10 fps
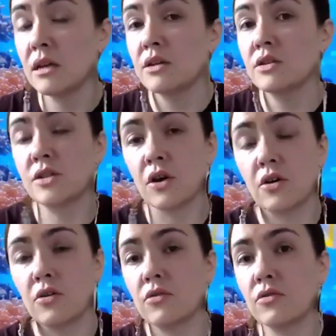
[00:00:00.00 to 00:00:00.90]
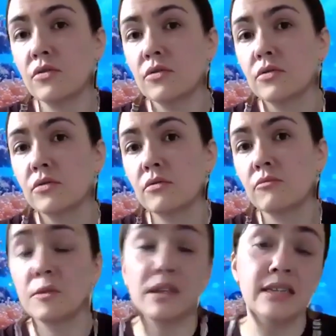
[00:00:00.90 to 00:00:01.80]
So
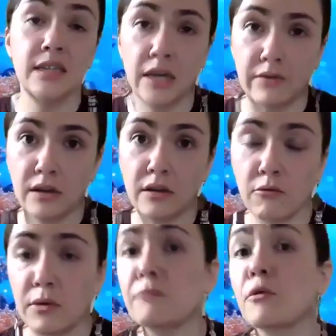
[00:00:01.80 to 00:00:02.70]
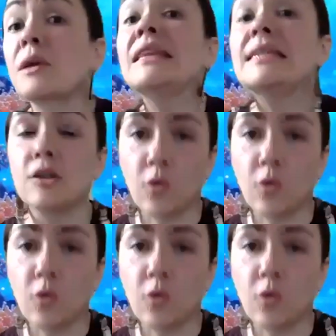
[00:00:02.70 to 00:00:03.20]
we're releasing every we're, we're releasing